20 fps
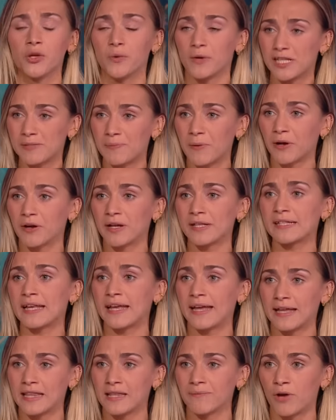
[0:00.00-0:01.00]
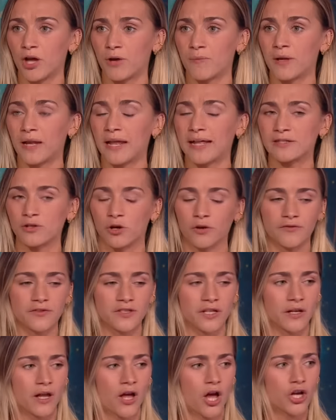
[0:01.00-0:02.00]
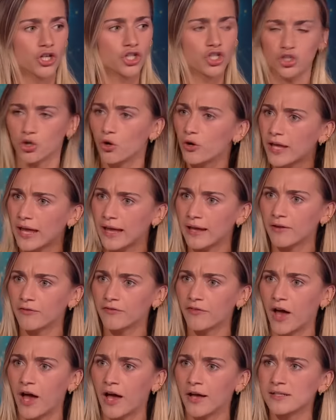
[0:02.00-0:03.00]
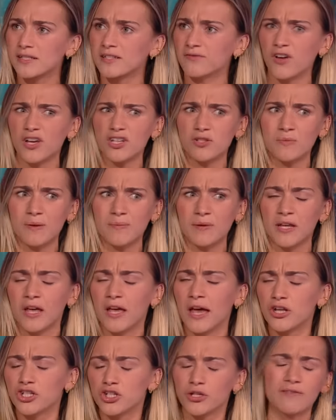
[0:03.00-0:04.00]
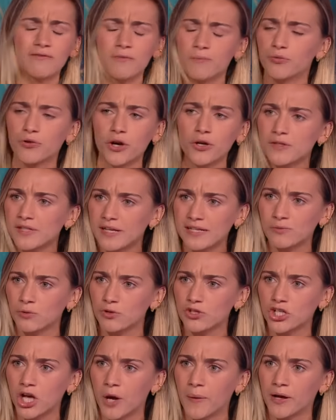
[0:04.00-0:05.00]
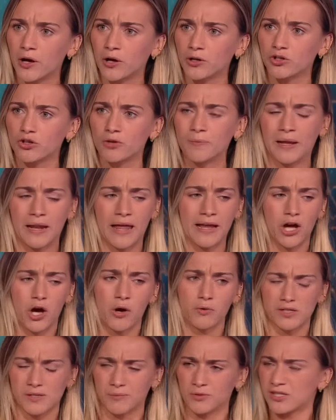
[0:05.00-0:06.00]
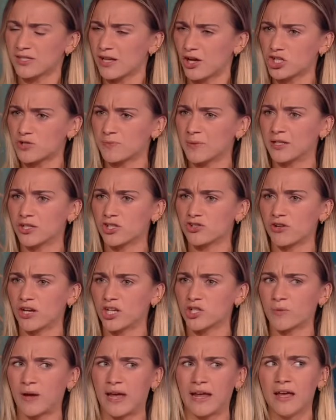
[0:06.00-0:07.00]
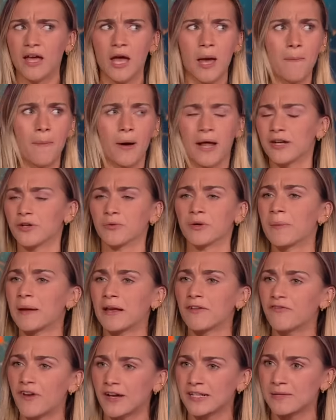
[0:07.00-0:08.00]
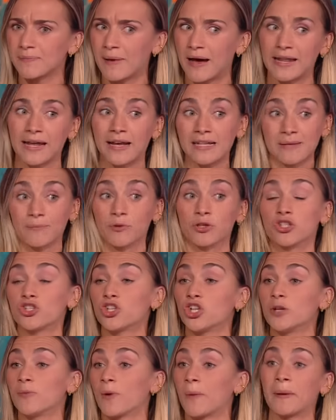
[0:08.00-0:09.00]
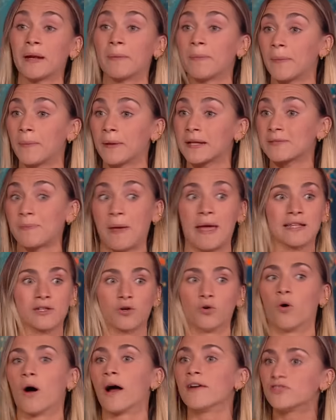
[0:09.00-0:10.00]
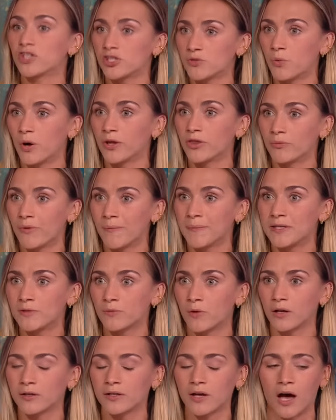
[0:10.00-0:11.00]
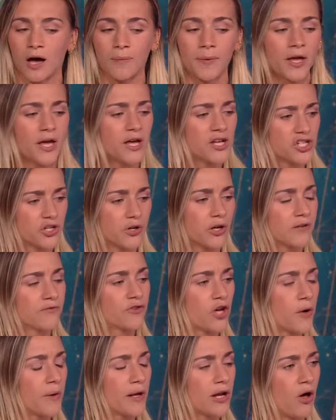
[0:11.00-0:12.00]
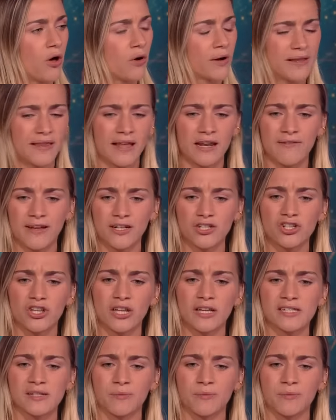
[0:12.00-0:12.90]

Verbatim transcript: you experience it in the moment. It's often shocking at first. At first, you maybe don't even process what's going on. You're a mm. bit like, oh, someone's touched me in a strange way, but I don't want to make a fuss about it because I'm on the tube or I'm in a public space mm. or I've just won the Women's World Cup. So you kind of go along, and then eventually